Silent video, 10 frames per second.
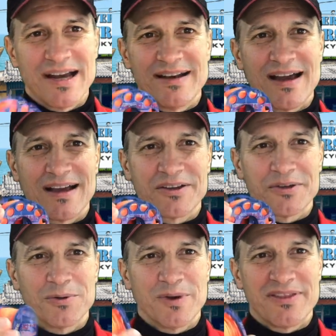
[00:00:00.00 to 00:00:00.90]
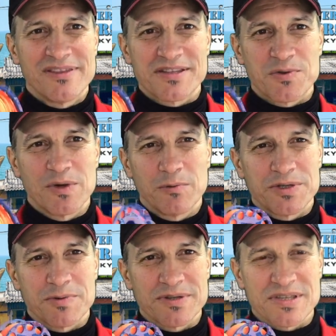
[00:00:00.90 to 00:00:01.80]
not go with this one,
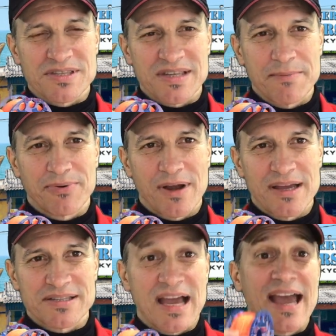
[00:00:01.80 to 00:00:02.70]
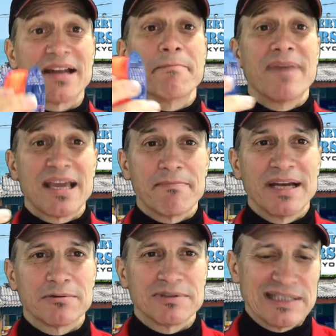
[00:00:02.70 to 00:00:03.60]
which was the same price? I had to make
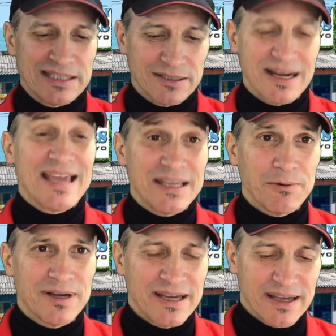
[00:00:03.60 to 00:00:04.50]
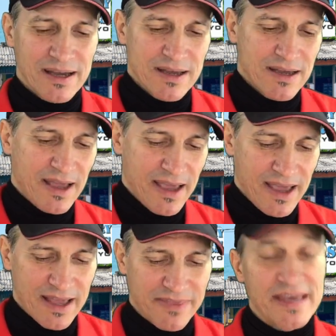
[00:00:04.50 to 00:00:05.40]
my own leader anyway,
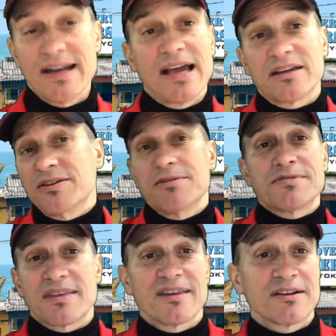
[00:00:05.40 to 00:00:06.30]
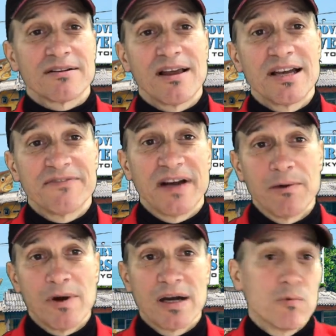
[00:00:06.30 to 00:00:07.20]
and then I could use a thicker line if I
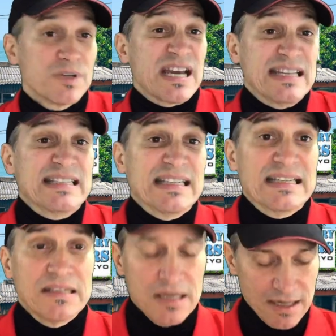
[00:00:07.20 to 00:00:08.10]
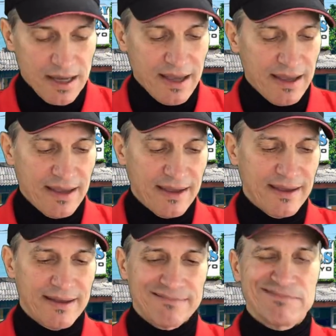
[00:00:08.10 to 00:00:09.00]
want, which I did.
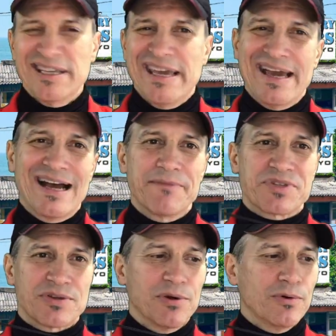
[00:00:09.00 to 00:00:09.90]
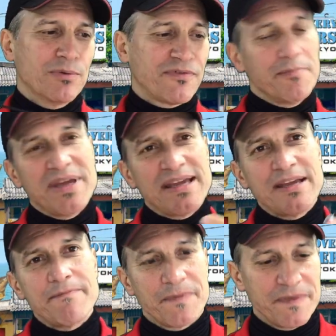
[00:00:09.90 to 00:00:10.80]
And yeah, so for
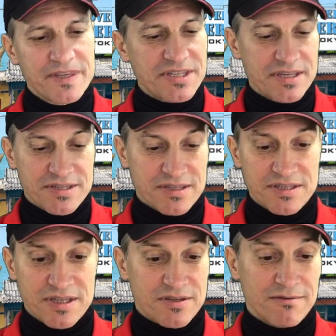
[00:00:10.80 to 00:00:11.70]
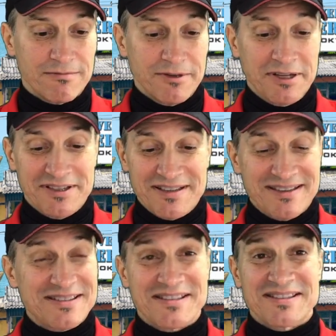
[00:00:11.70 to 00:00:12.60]
me, this is a really,
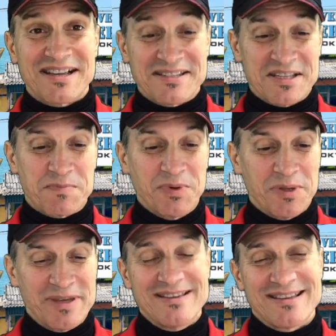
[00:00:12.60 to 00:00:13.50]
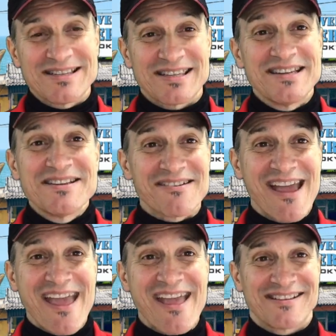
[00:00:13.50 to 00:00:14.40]
it's a sexy spool. I mean, this in your
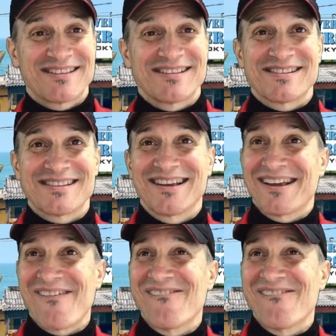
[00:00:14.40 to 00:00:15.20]
hands, this is just like,